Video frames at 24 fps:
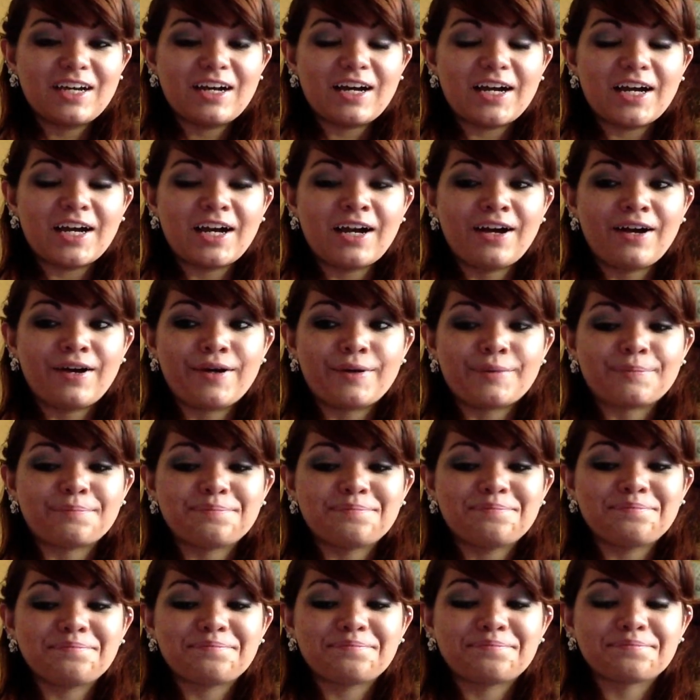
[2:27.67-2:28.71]

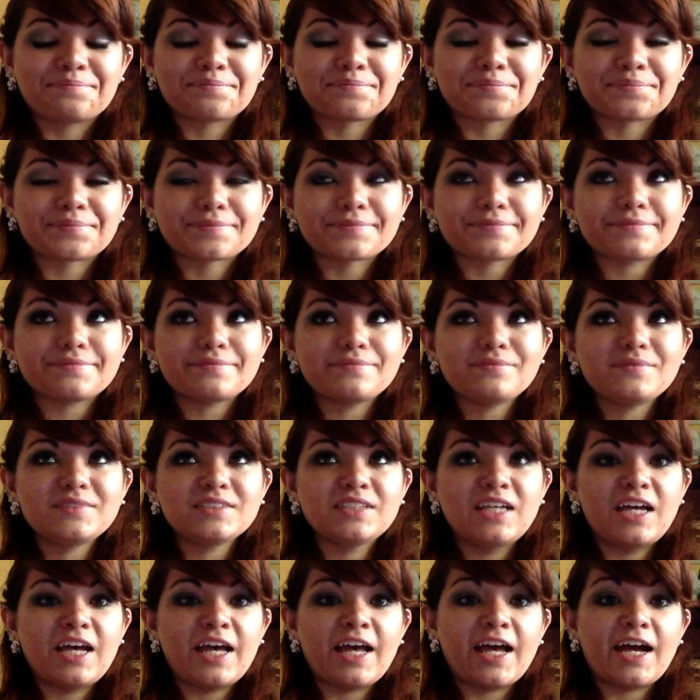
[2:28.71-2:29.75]

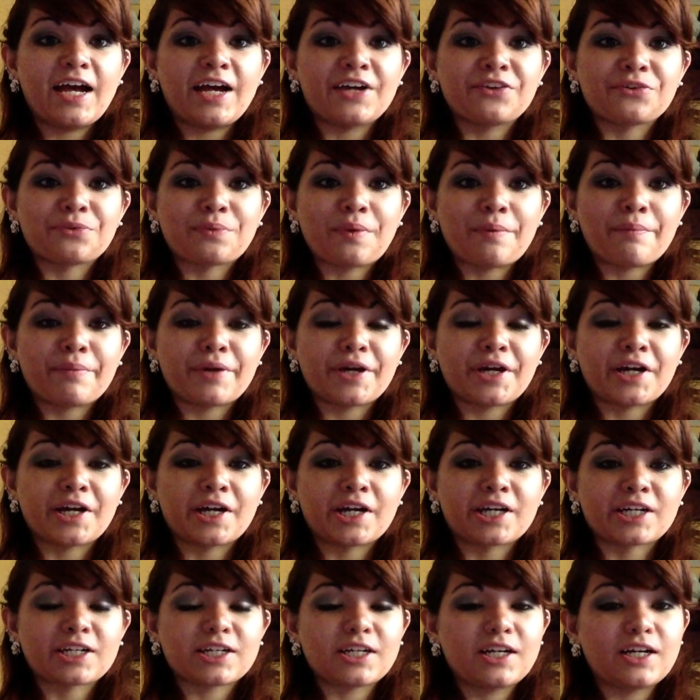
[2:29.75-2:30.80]
I remember